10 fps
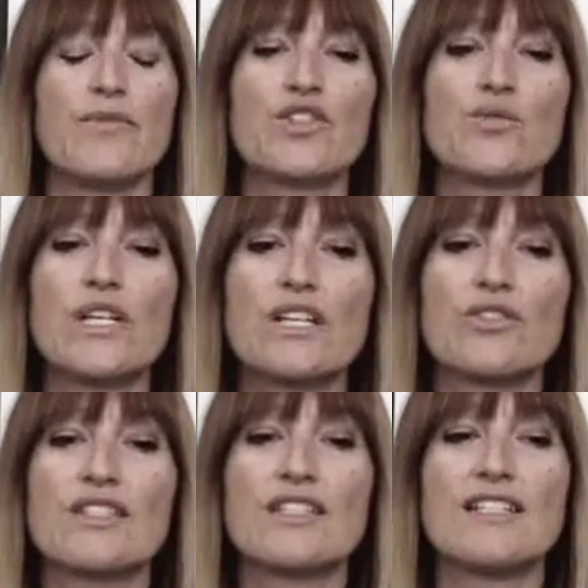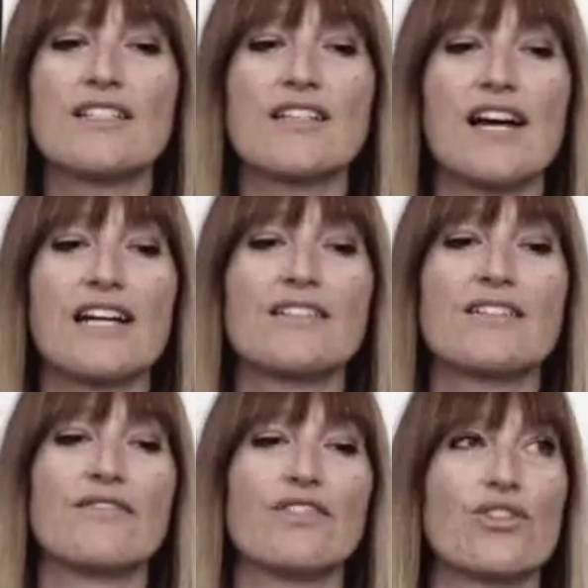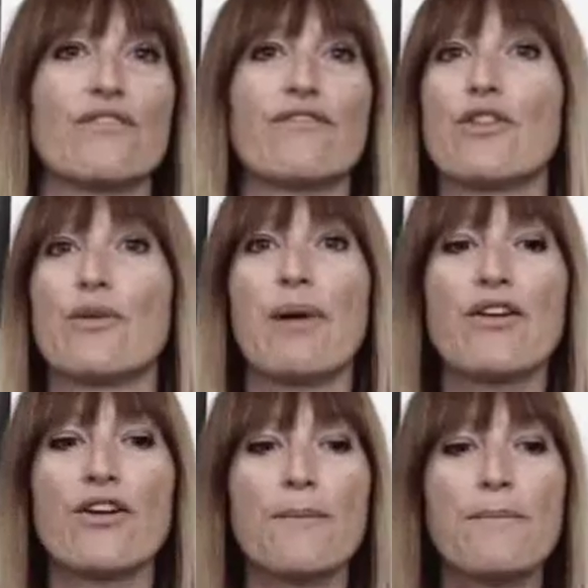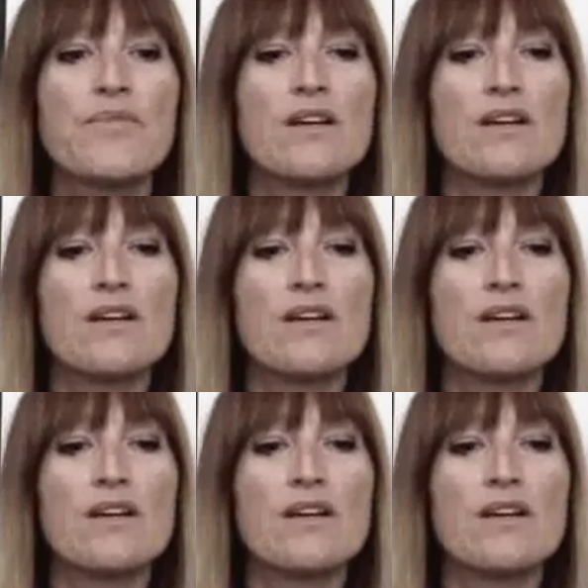This week, you'll see signs of a turn for the better